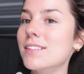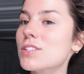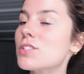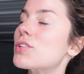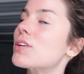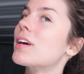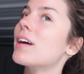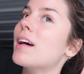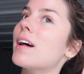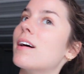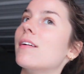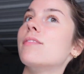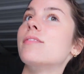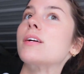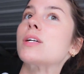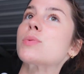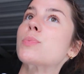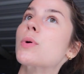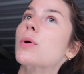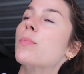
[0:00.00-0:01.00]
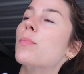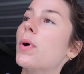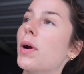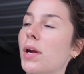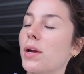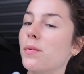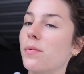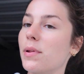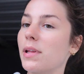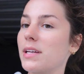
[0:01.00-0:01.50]
to get a Facebook
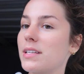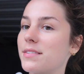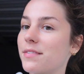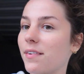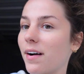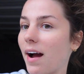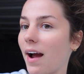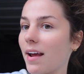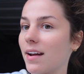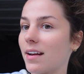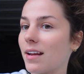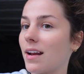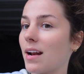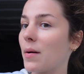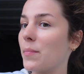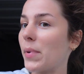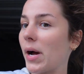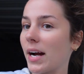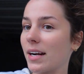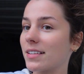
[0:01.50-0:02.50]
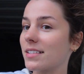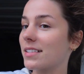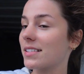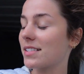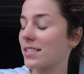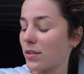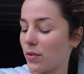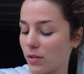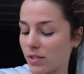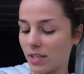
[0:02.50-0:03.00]
Marketplace find, and I'm actually
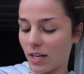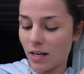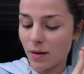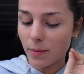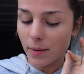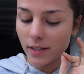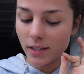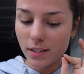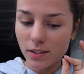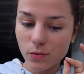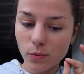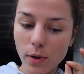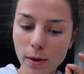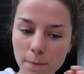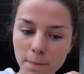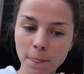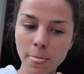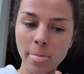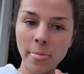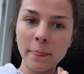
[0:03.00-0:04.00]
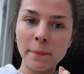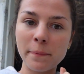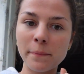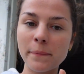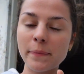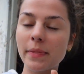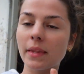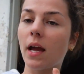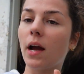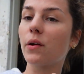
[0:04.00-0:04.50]
so excited about this one.
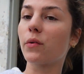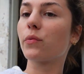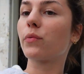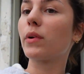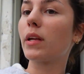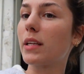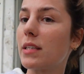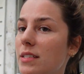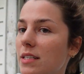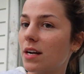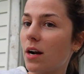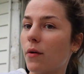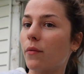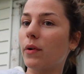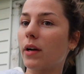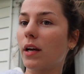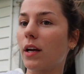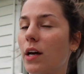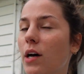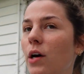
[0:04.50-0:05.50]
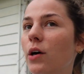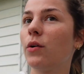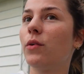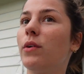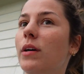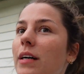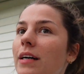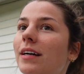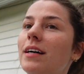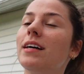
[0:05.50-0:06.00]
I really did not want to go
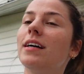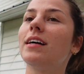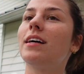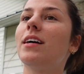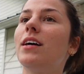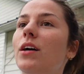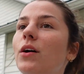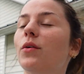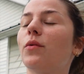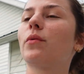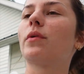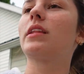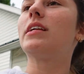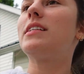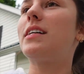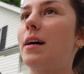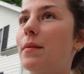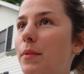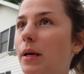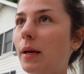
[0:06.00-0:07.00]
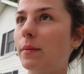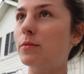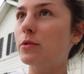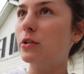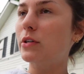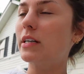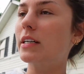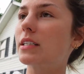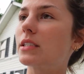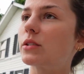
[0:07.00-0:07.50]
when the time came
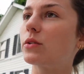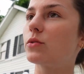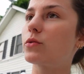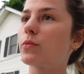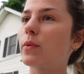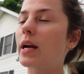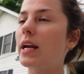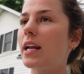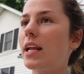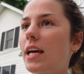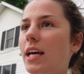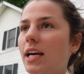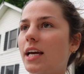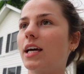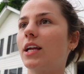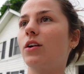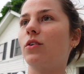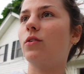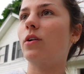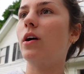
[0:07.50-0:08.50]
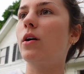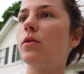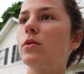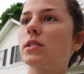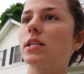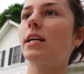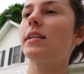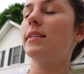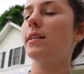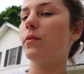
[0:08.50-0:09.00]
to it because it was raining and gross
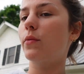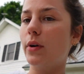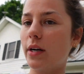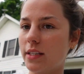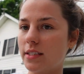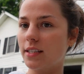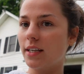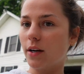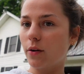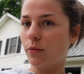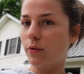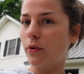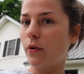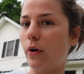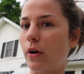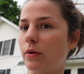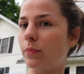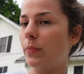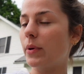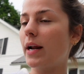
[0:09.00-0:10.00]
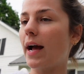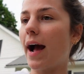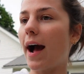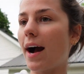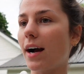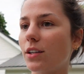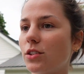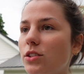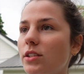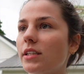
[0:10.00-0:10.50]
and I didn't want it to get ruined, but it
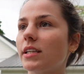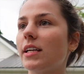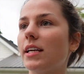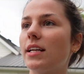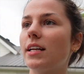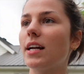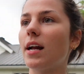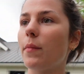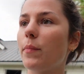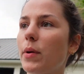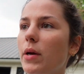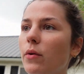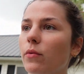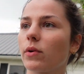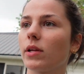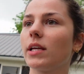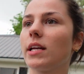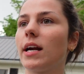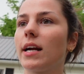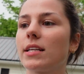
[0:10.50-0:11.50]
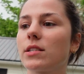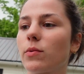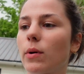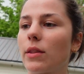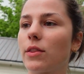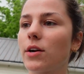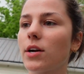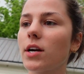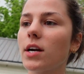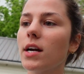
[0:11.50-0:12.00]
actually ended up being really nice
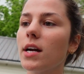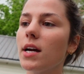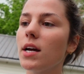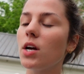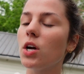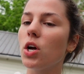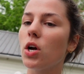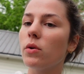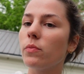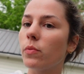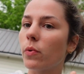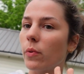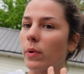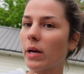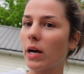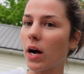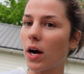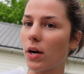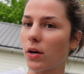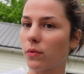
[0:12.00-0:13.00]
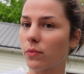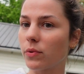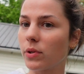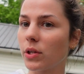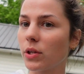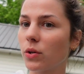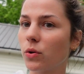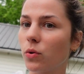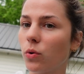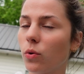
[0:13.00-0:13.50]
weather. But we got a
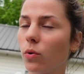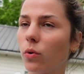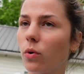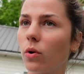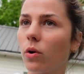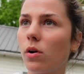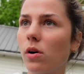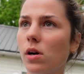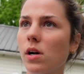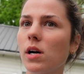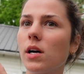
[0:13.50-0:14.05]
really cool